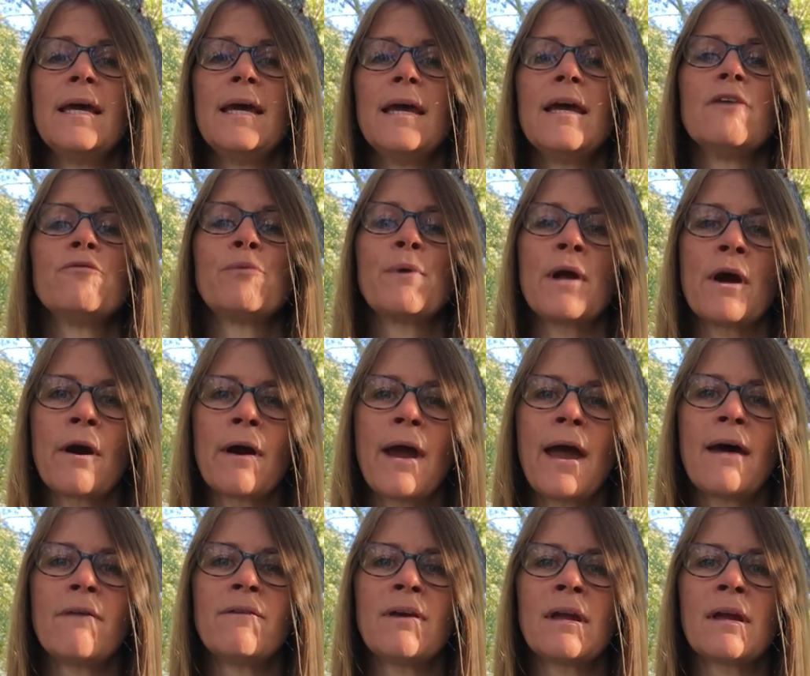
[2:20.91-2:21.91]
if we are
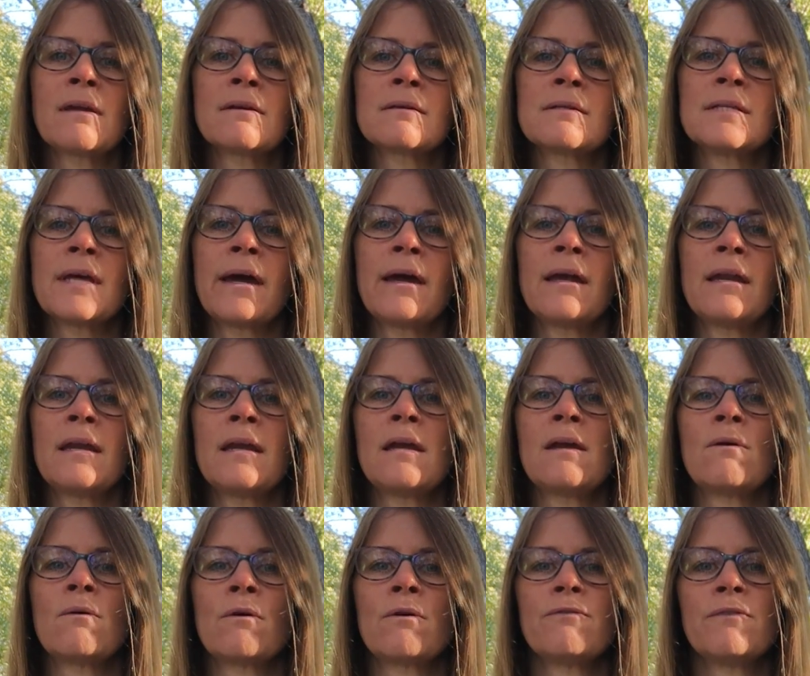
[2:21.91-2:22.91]
having anxiety
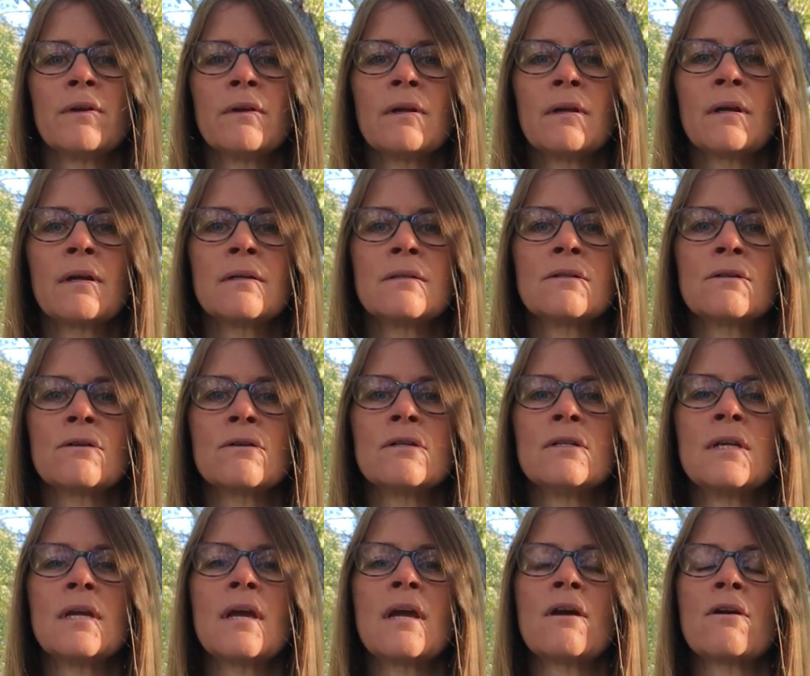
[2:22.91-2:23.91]
or feeling
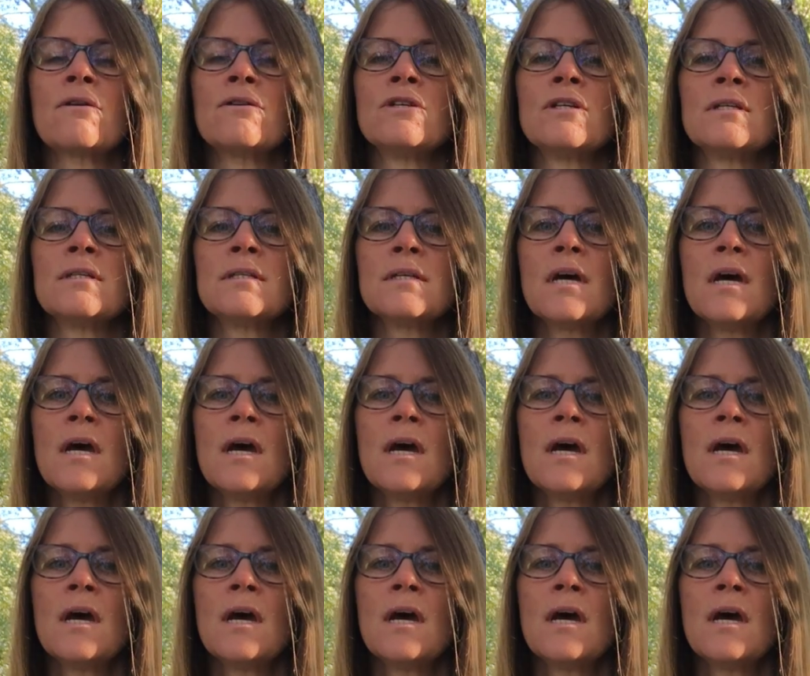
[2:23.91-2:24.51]
uncertainty or just